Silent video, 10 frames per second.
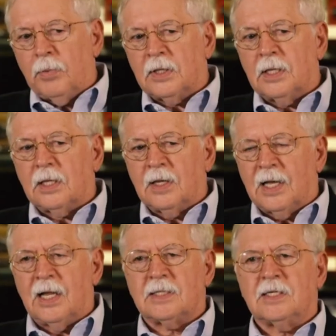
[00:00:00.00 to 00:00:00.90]
the
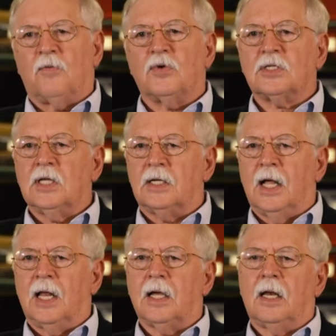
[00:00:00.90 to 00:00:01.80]
gun itself was still
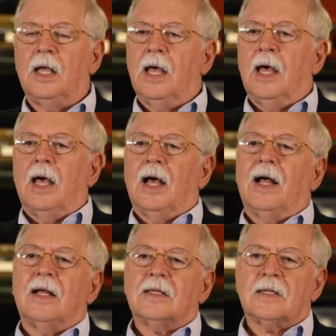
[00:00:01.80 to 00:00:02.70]
delicate,
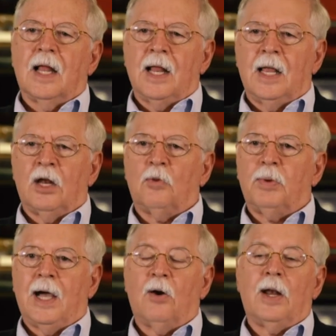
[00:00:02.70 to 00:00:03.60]
slightly
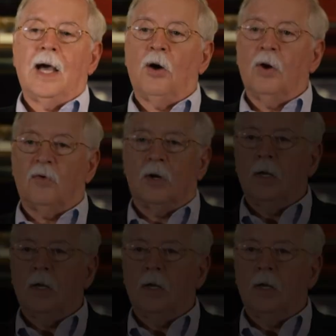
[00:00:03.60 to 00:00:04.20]
underpowered. However,